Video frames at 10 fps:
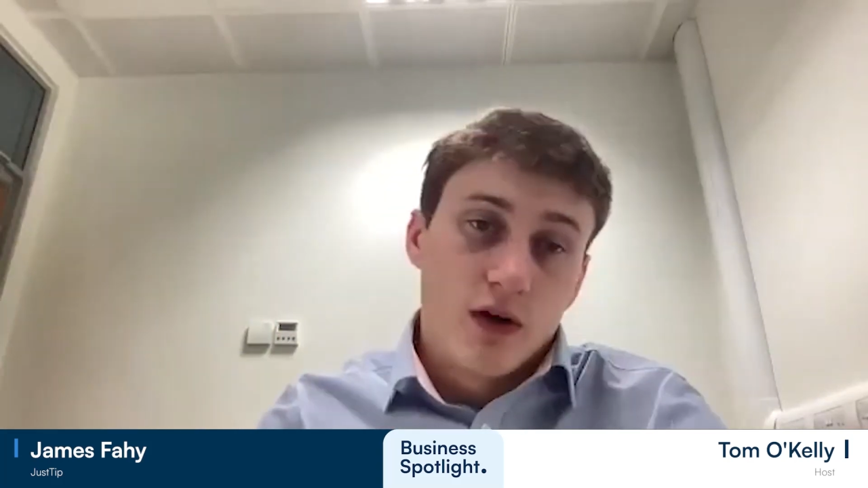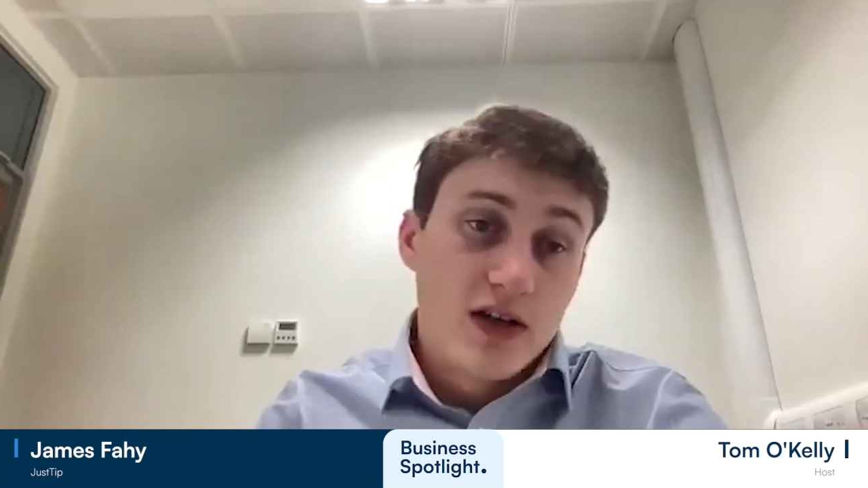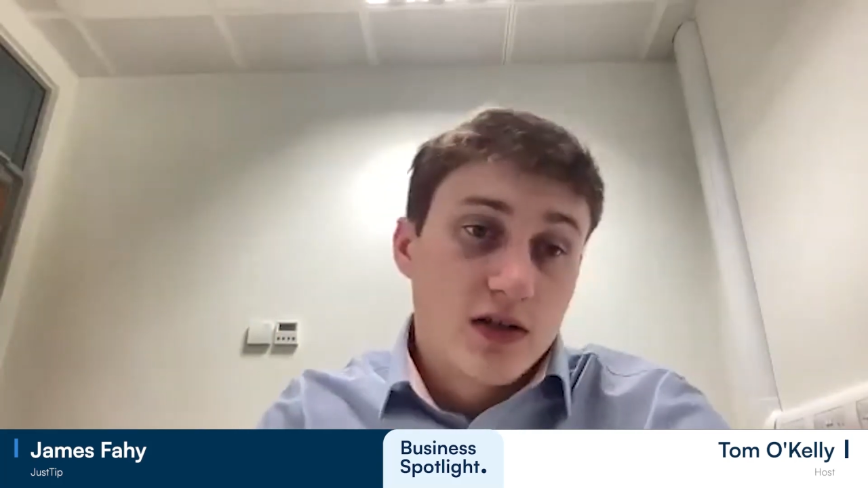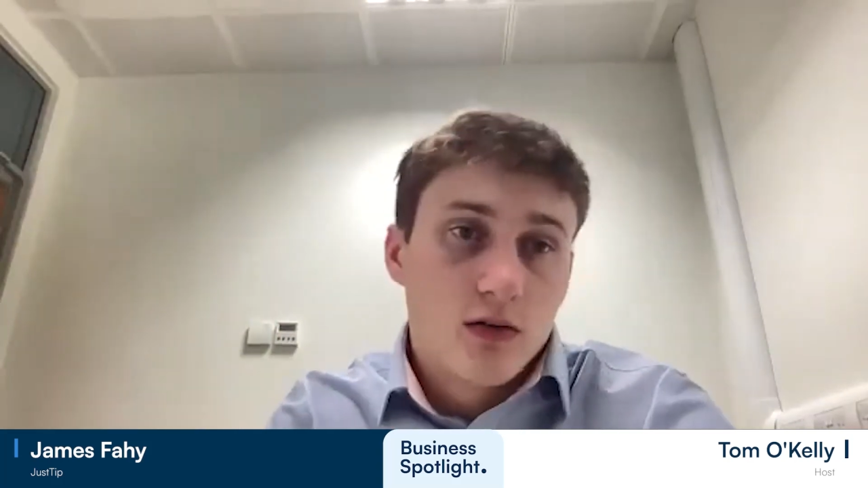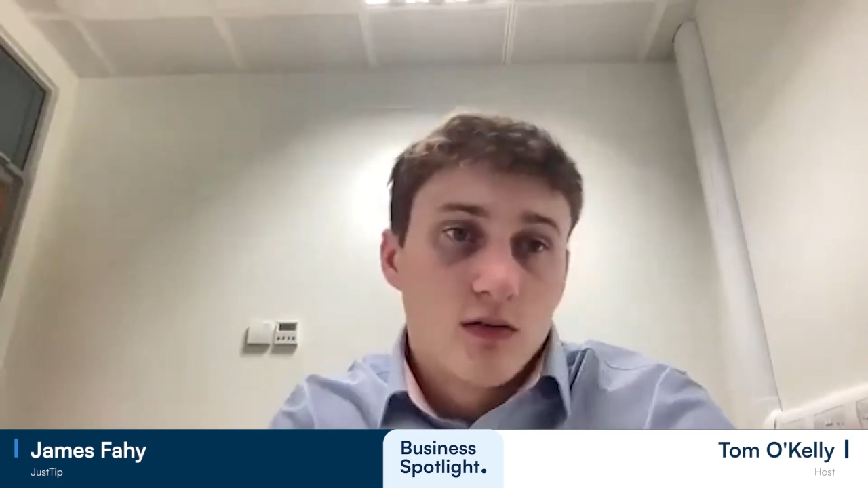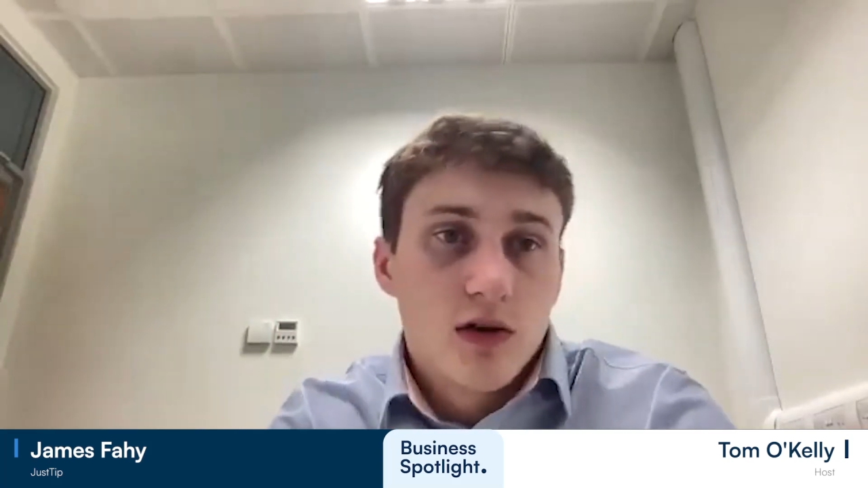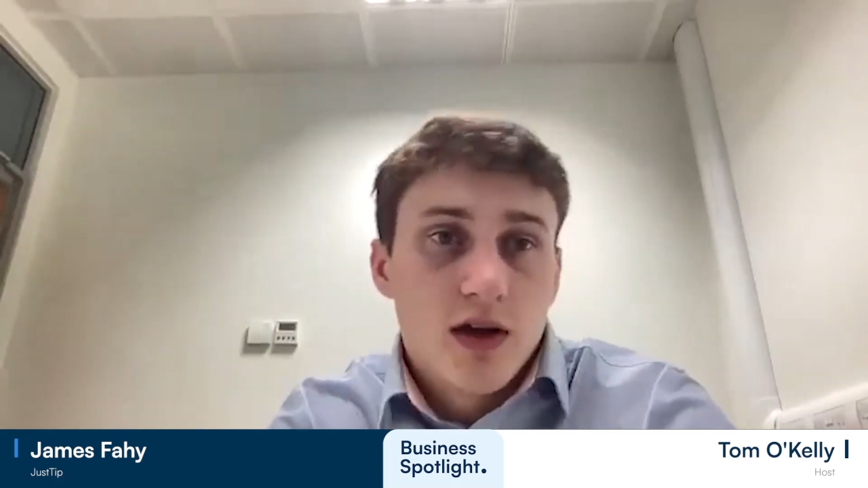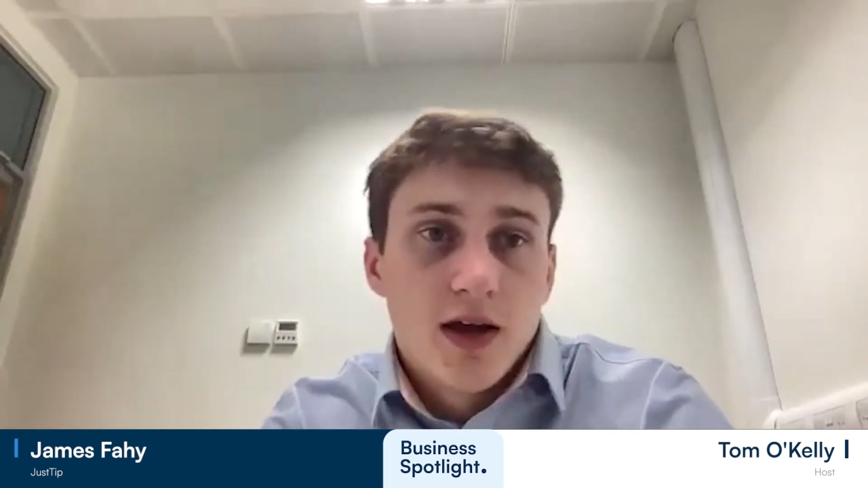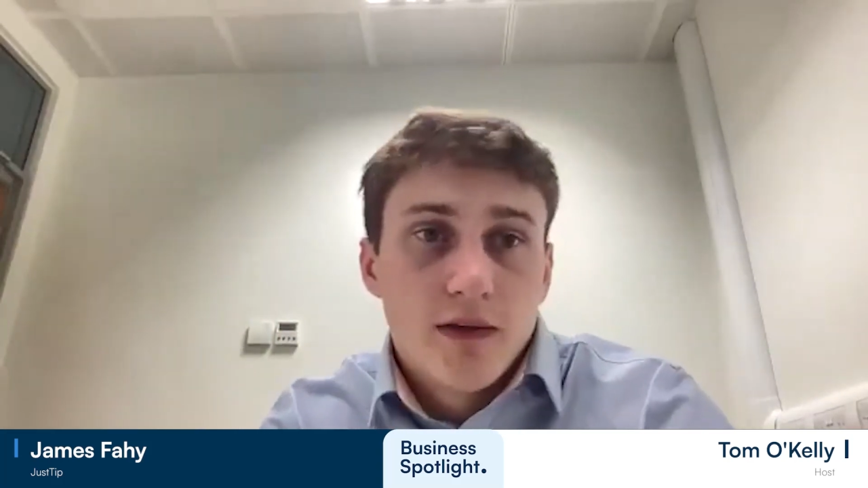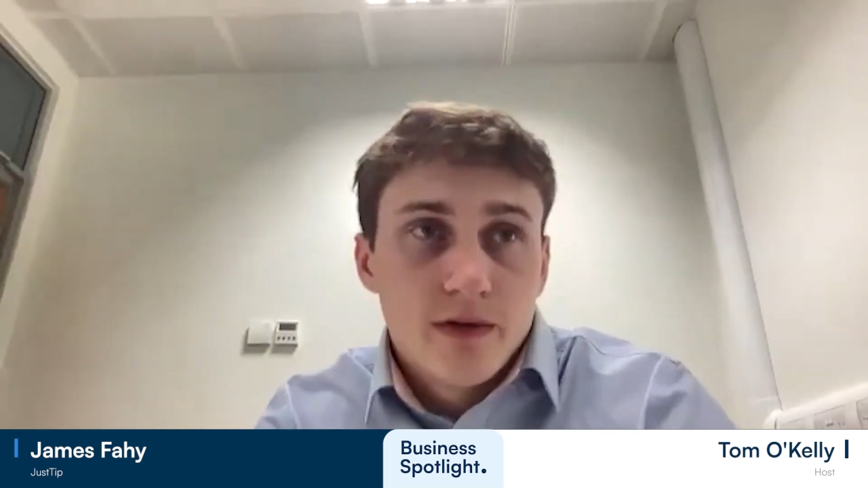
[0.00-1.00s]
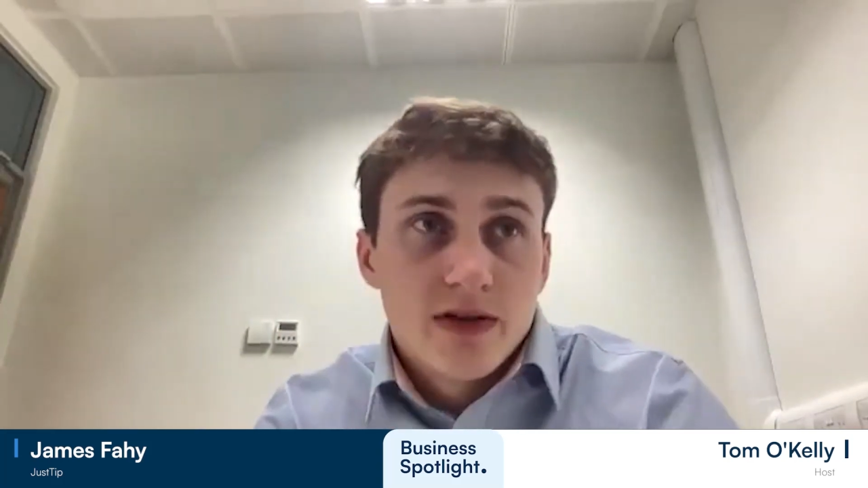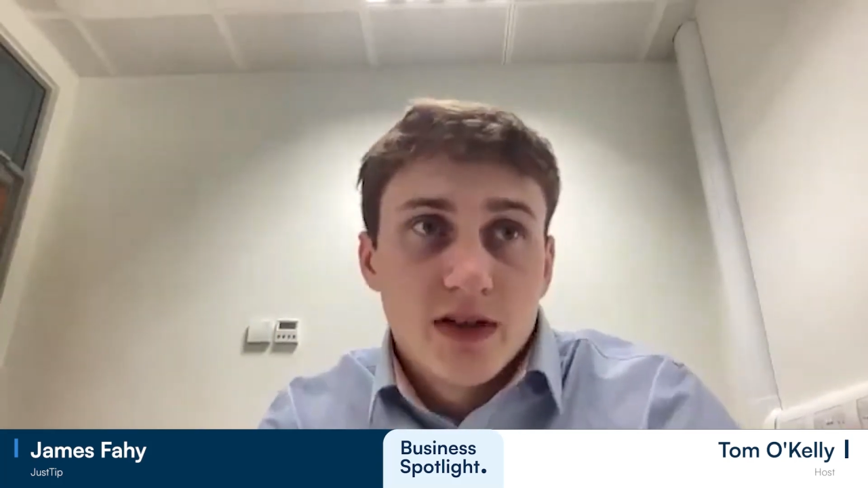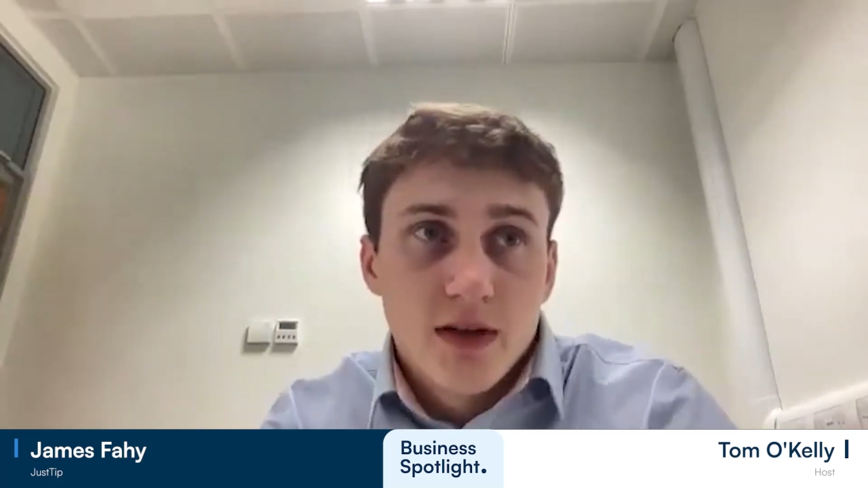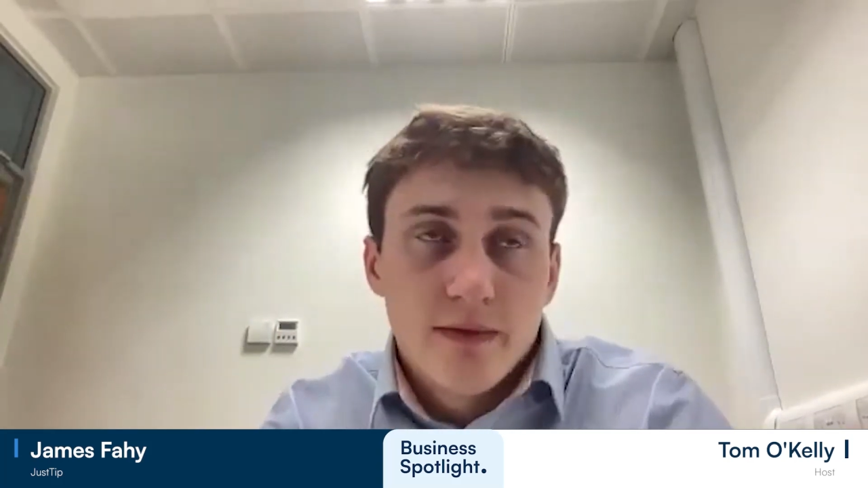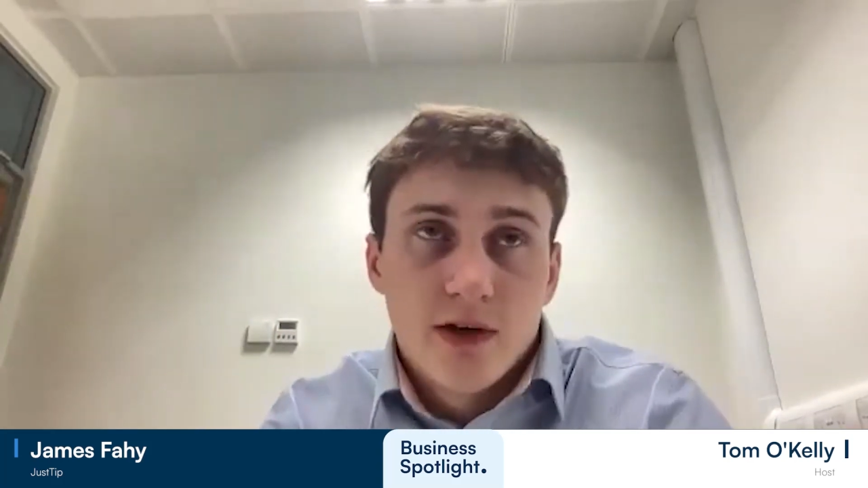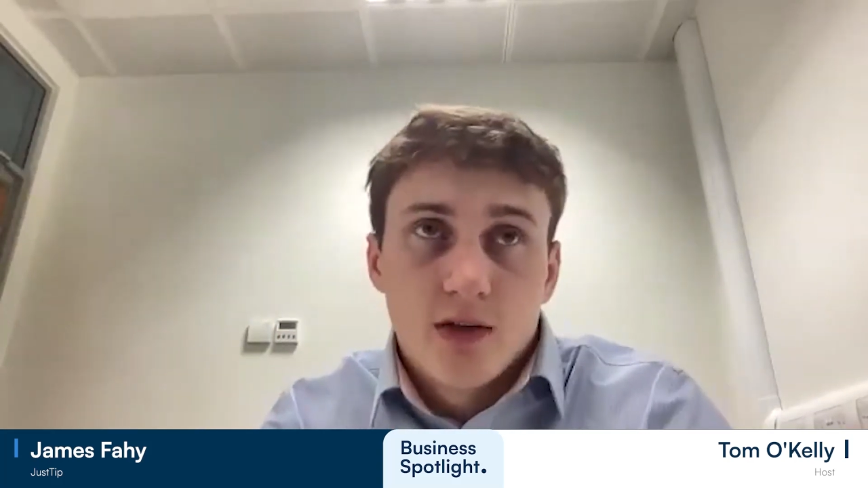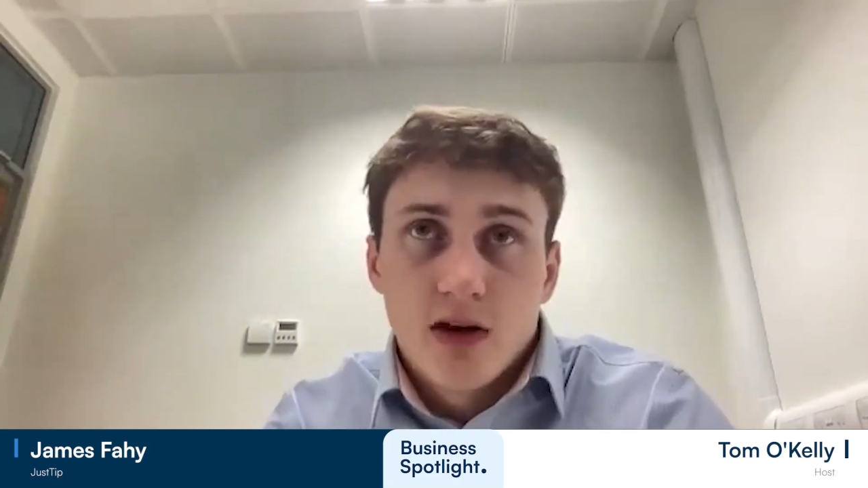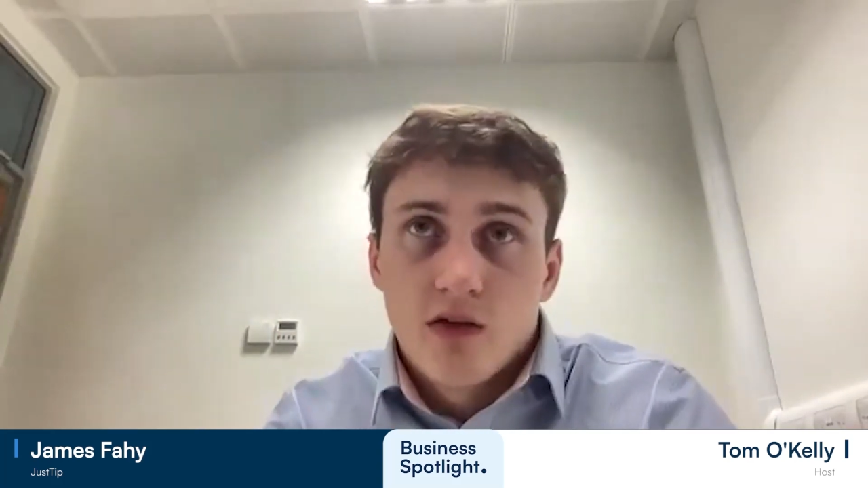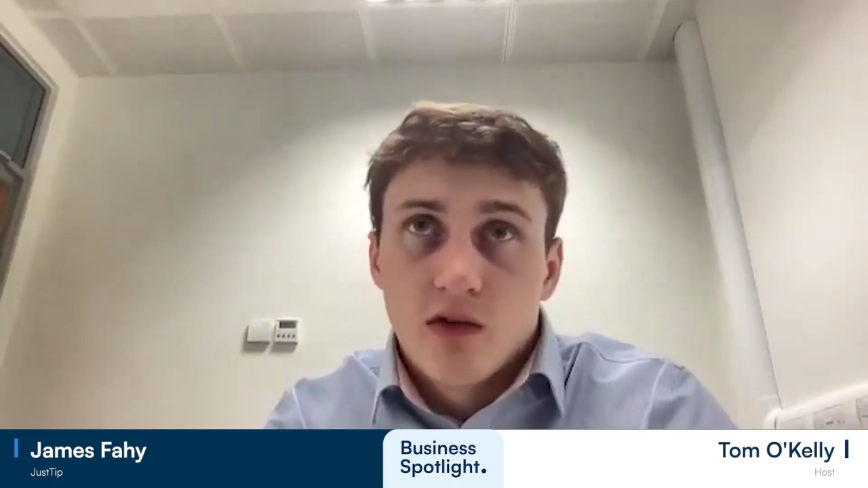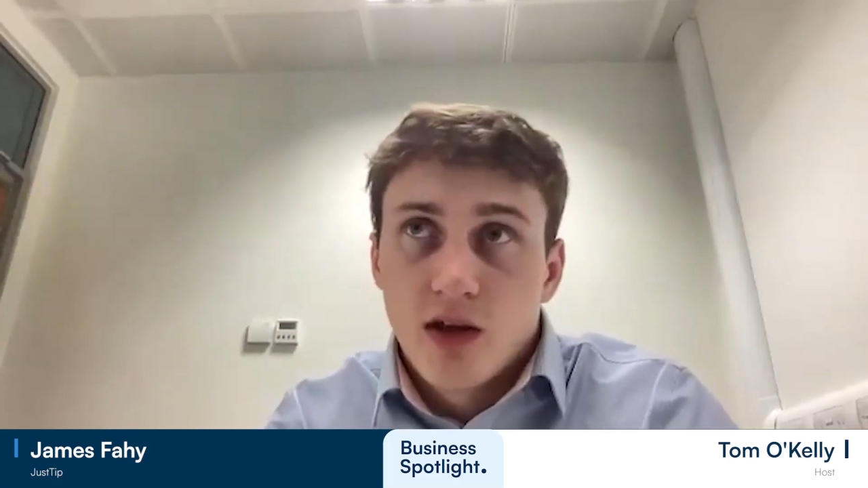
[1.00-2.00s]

Waystone for significant amounts.